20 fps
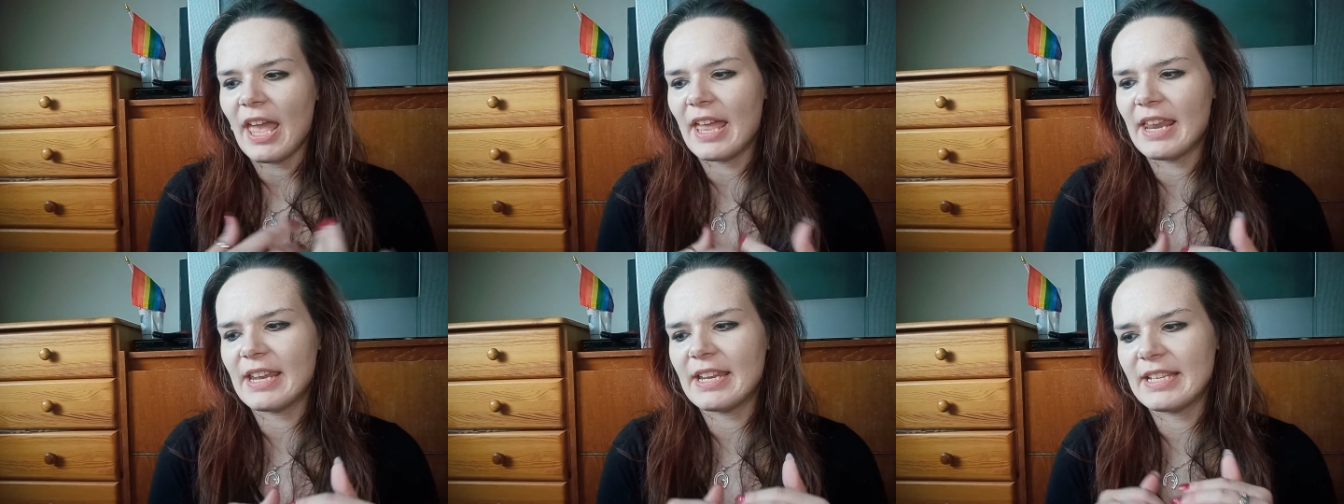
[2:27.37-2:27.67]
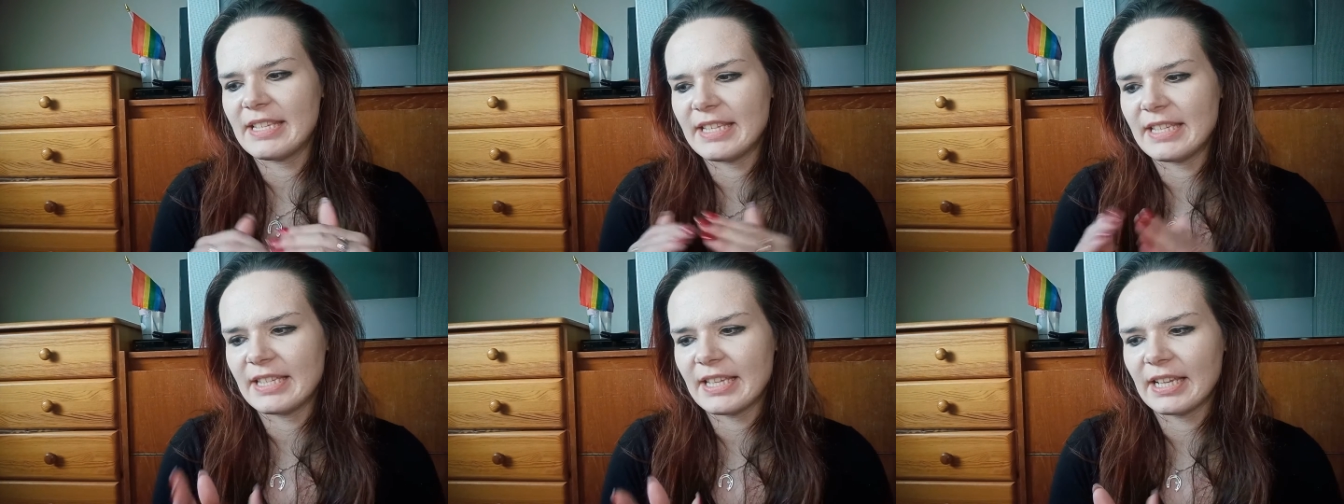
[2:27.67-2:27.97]
And
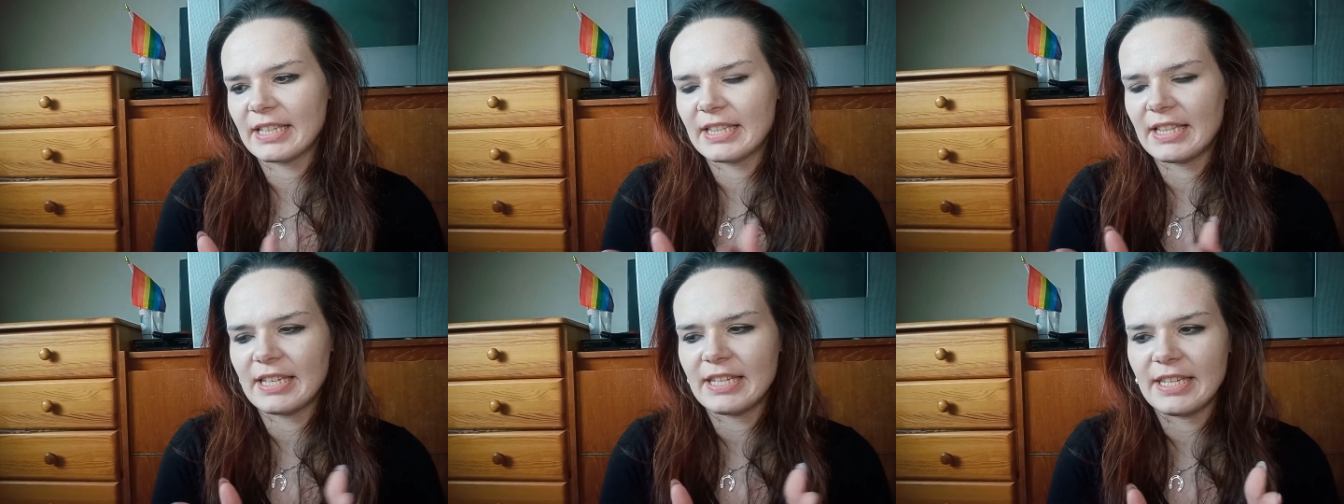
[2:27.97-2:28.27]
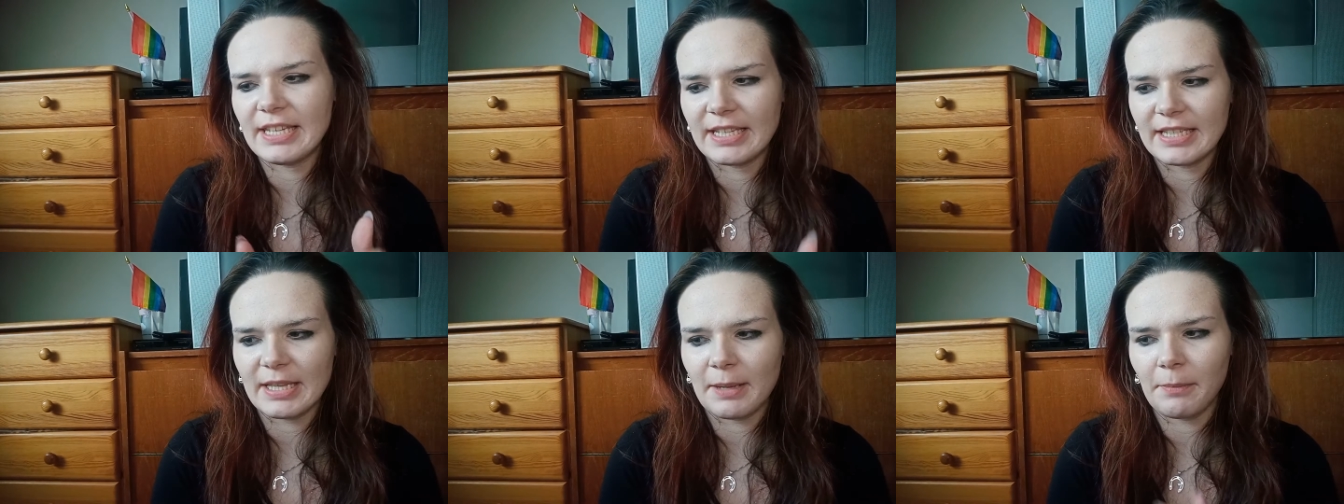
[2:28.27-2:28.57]
it is exactly
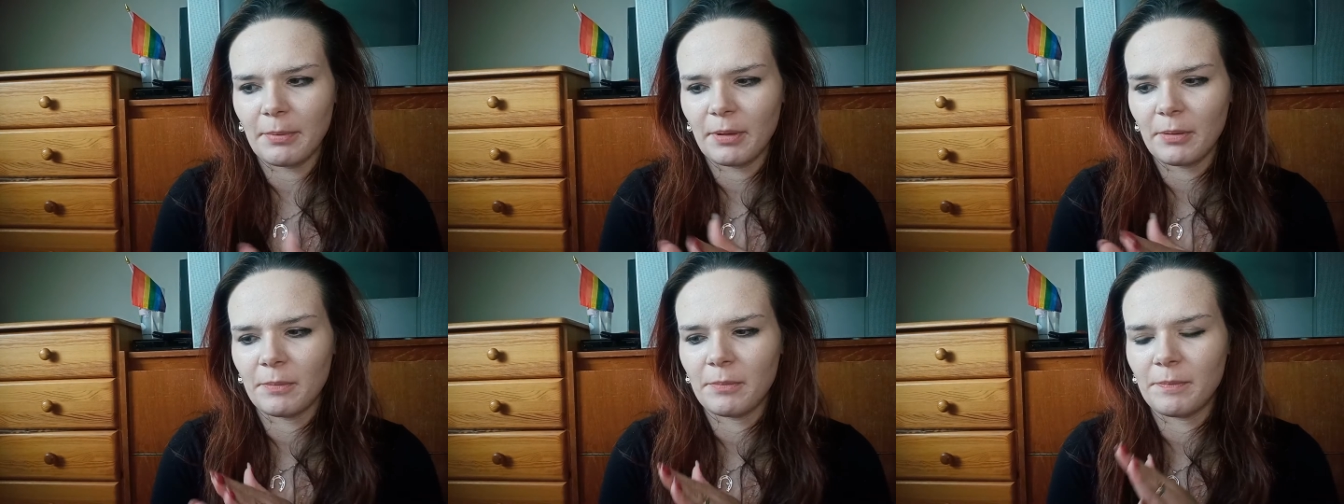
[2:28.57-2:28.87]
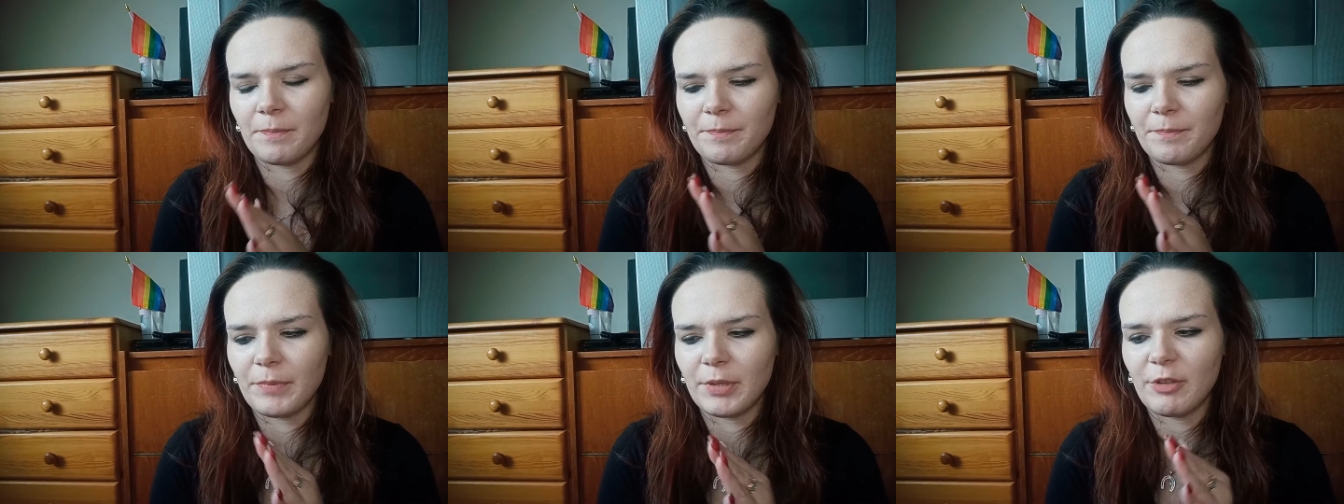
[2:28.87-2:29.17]
the example
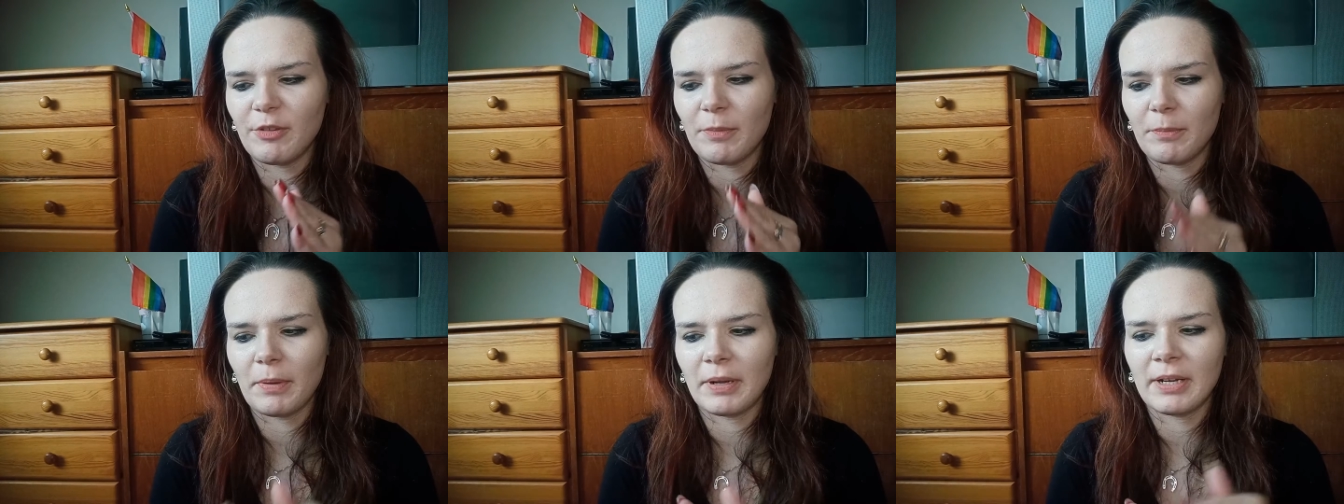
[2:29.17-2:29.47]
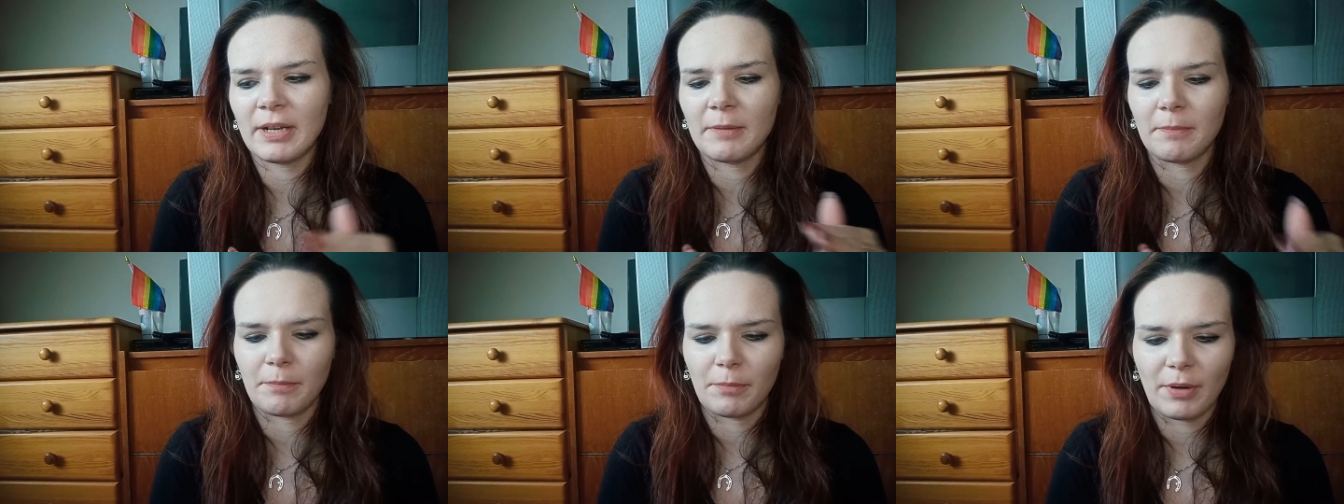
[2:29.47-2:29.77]
between
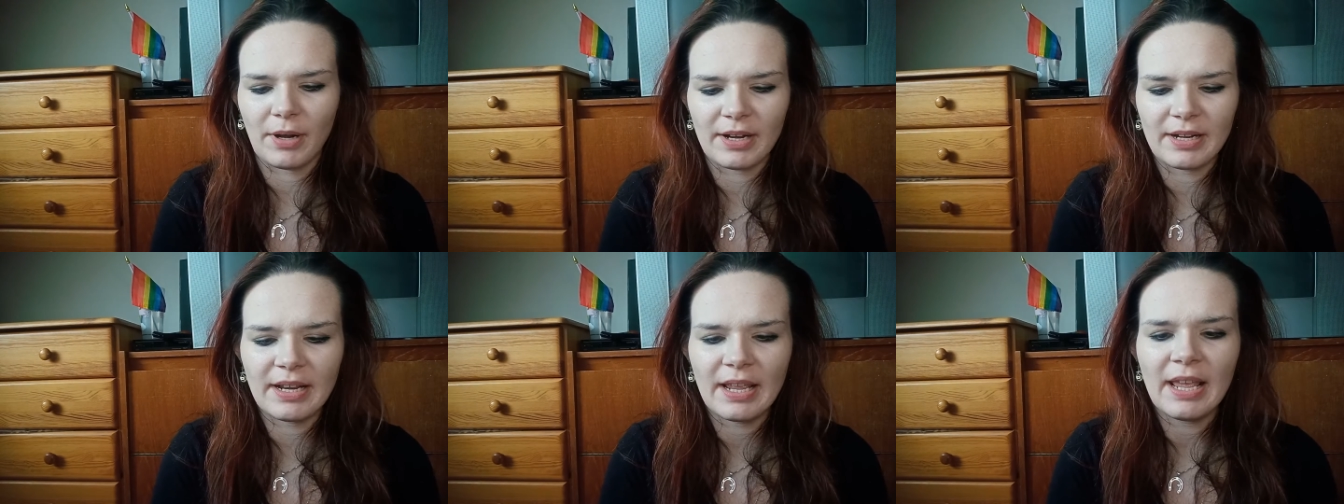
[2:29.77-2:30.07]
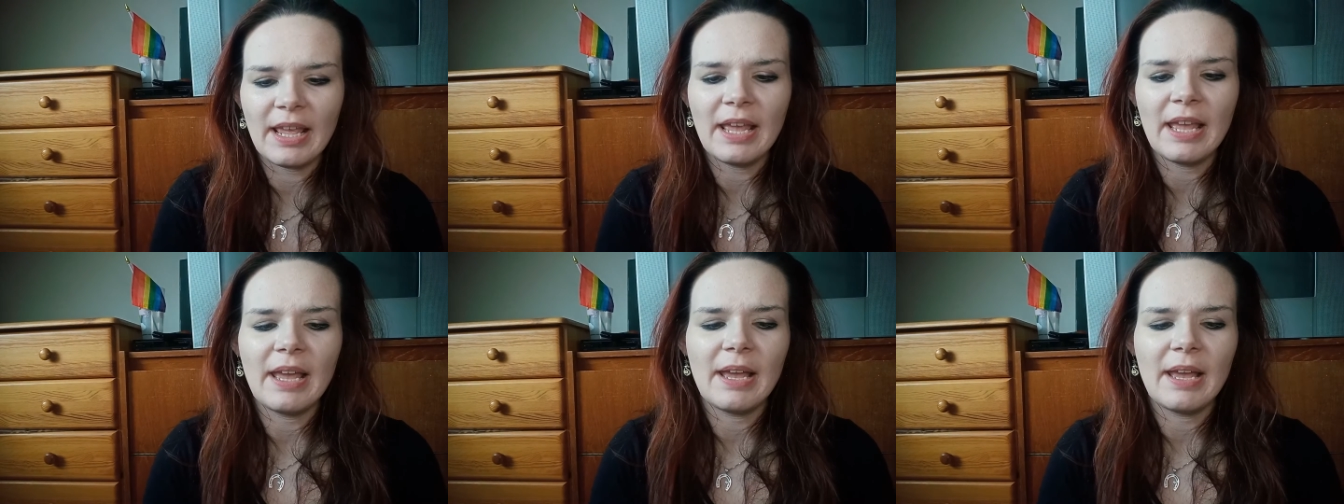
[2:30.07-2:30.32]
Pen and Bren,